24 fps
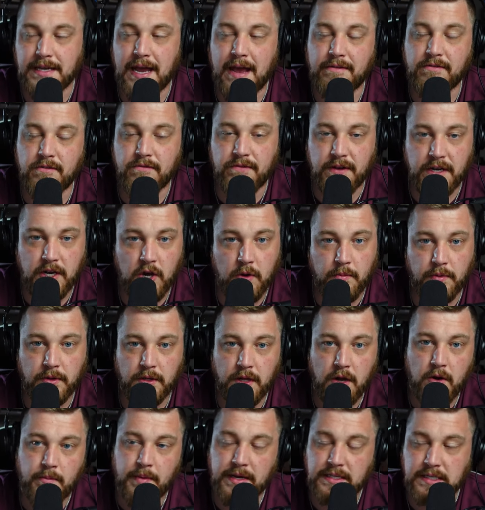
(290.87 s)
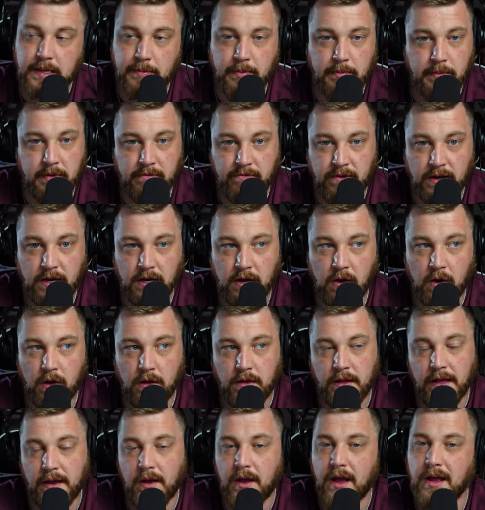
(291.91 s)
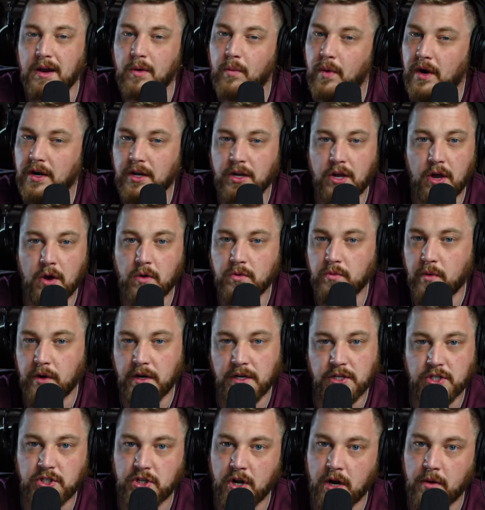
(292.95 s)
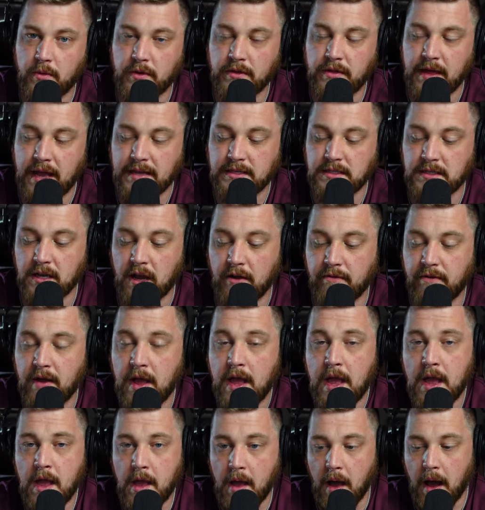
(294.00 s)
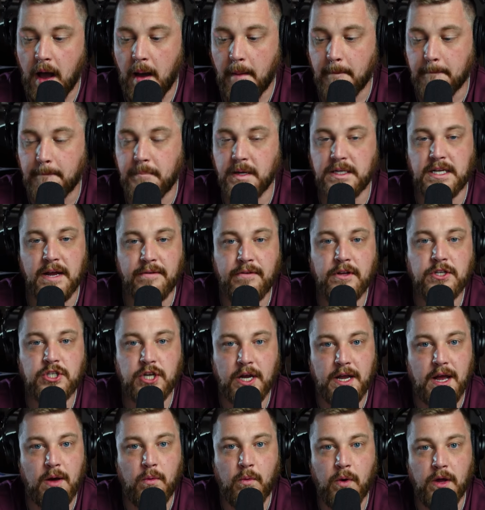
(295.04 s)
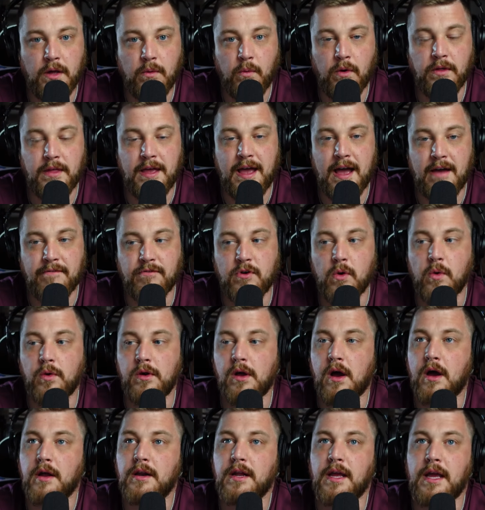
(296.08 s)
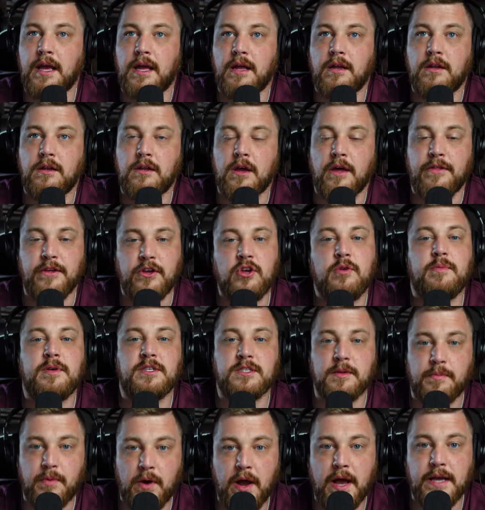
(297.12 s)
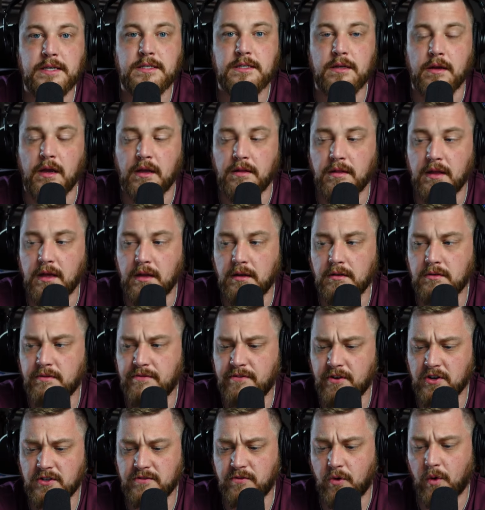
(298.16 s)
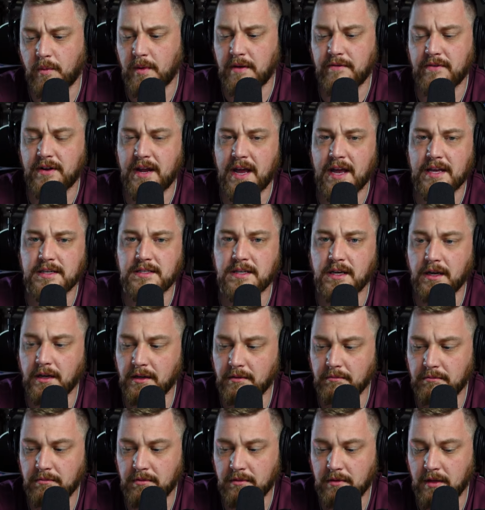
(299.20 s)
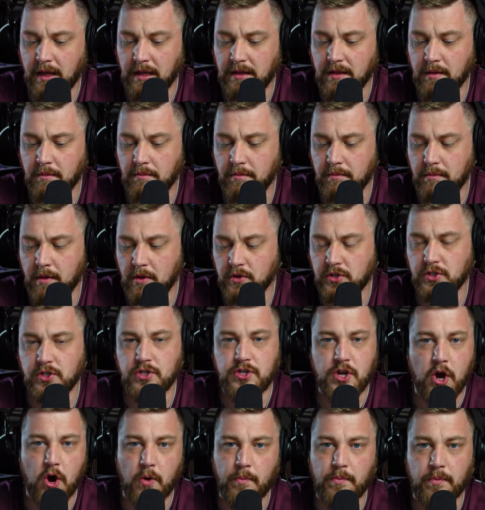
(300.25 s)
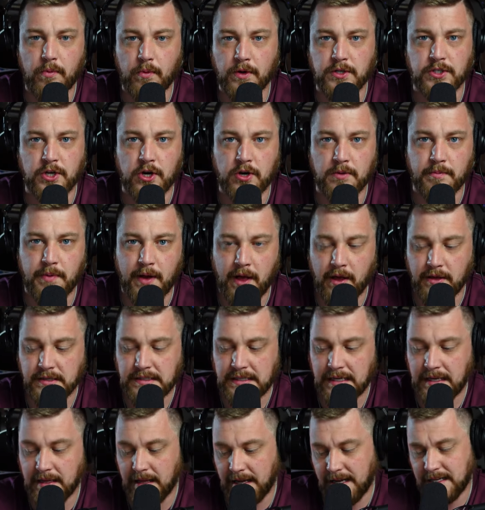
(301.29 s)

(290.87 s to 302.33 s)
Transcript: I have a video below my supplement video on like kind of where to go, where to start with that stuff. Um, but definitely check out what, what they have going on. And I think you'll be surprised. And then First Form even has a, like the most dope return policy.